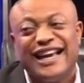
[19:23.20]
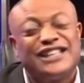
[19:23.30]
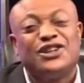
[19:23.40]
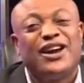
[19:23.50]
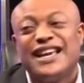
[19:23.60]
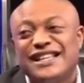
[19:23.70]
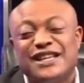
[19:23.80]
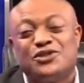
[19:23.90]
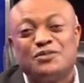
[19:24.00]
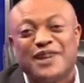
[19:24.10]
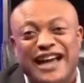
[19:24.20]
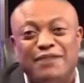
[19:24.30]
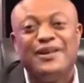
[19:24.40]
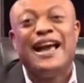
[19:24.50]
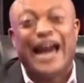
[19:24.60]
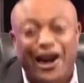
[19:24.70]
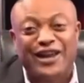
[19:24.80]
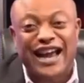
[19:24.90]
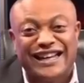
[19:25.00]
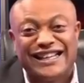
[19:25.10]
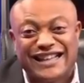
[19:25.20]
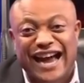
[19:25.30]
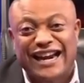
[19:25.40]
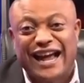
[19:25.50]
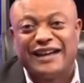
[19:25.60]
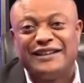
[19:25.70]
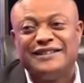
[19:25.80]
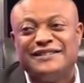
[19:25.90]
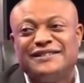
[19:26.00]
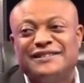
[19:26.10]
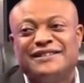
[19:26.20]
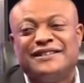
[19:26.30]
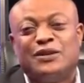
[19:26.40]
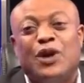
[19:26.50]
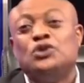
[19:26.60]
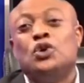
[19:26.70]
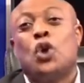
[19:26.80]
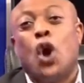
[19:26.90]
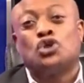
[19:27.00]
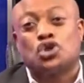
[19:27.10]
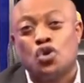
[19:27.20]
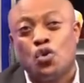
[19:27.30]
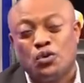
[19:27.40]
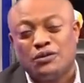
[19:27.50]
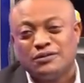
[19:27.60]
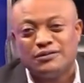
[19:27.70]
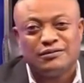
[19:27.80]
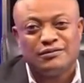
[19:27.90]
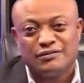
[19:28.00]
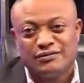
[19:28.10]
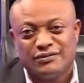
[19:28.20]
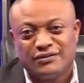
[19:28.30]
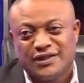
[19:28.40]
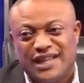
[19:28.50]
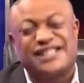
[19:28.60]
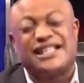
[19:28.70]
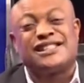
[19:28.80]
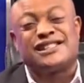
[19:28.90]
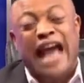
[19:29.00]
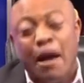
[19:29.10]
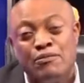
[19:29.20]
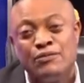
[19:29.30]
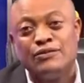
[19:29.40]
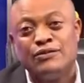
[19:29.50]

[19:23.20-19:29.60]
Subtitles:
It's so easy to become a lawyer in this Ghana. What you go through, the system